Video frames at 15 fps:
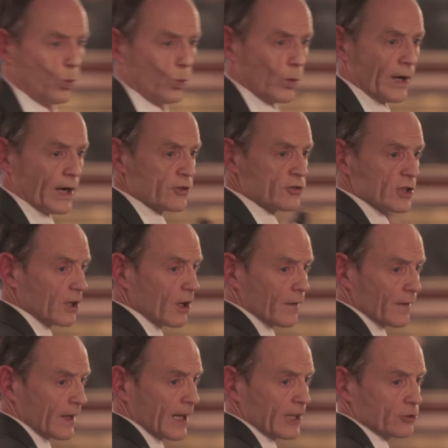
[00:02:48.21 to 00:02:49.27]
we actually got
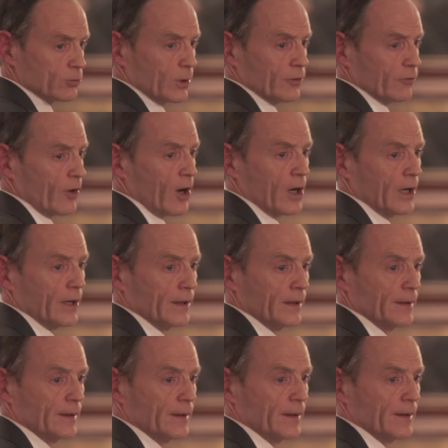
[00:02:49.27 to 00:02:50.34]
the last one wrong.
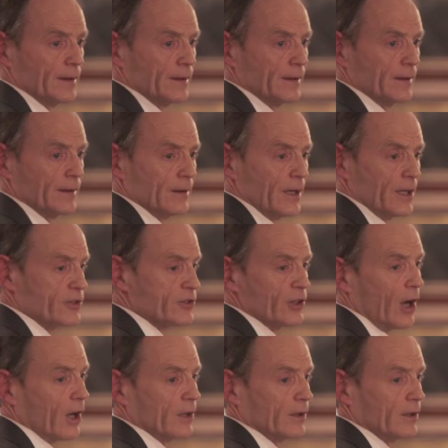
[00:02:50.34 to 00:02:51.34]
It's not